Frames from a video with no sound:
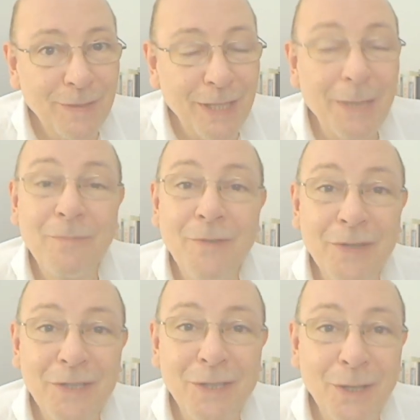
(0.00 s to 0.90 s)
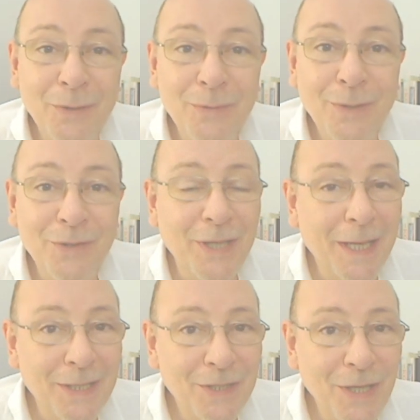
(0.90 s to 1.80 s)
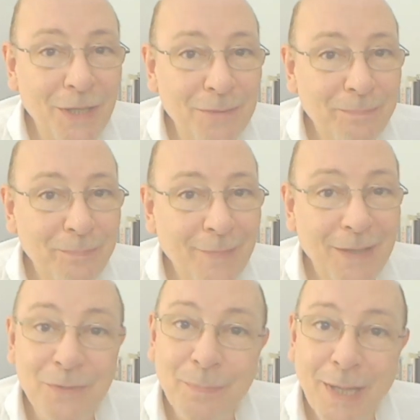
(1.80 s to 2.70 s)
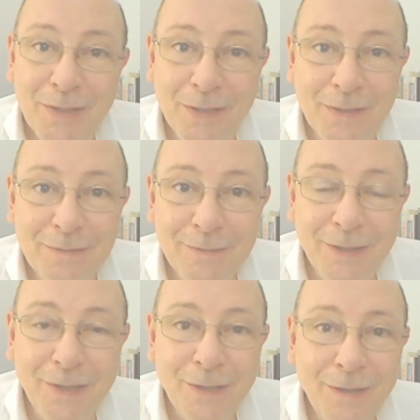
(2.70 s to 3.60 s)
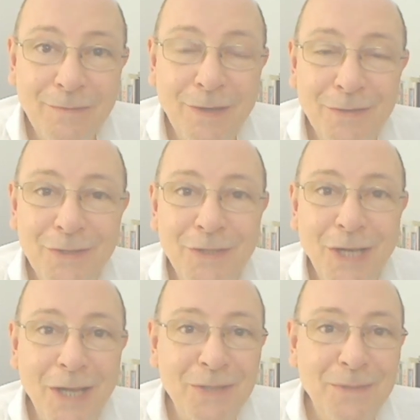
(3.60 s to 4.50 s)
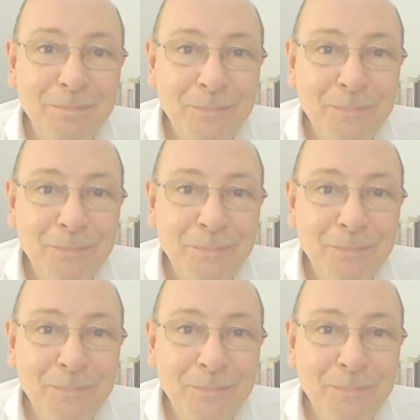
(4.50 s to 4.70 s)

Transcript: An emphatic no, as Gandhi said, is better than a half-hearted yes.